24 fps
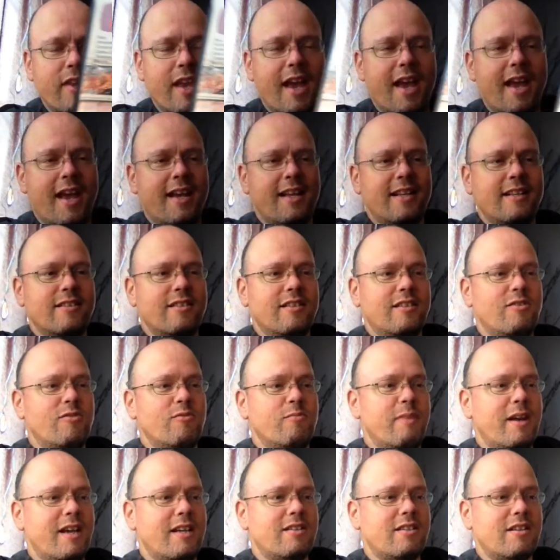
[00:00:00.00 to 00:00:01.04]
and you
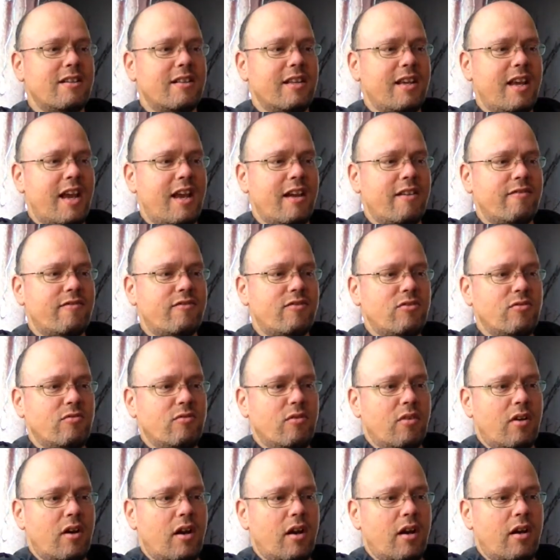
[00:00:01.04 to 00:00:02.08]
basically have to
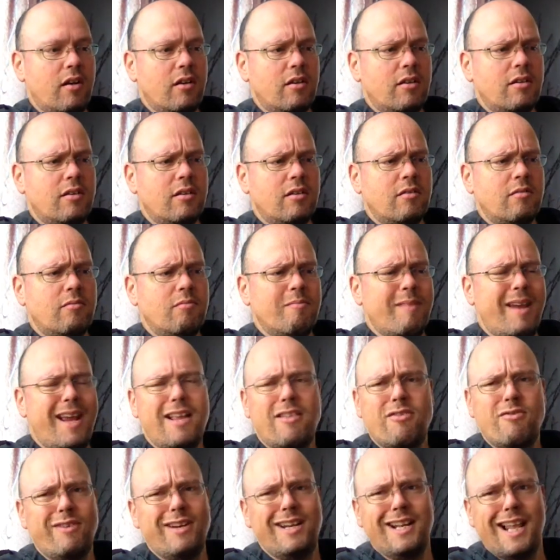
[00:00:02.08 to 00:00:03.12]
make
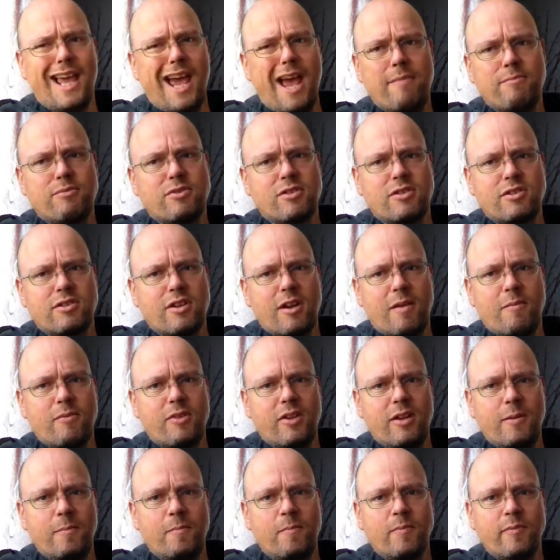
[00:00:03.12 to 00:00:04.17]
3 laps or
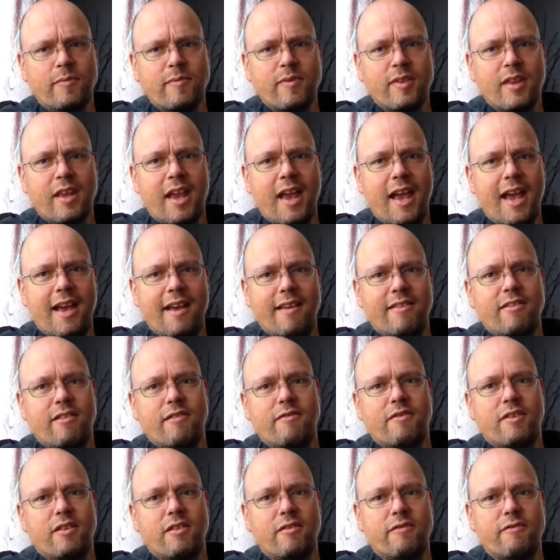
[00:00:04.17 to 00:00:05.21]
something. And
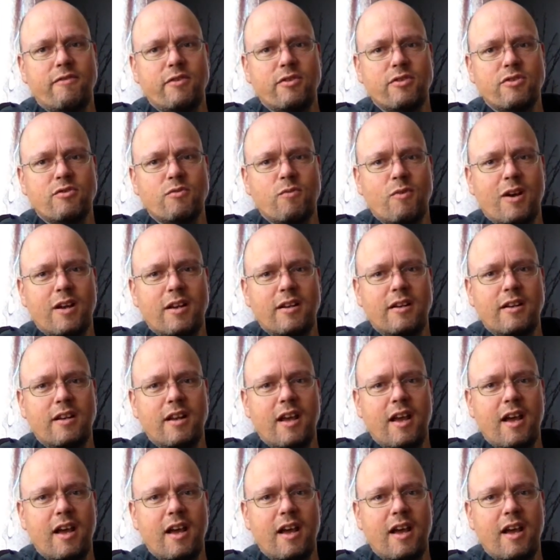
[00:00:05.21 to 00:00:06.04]
the first one,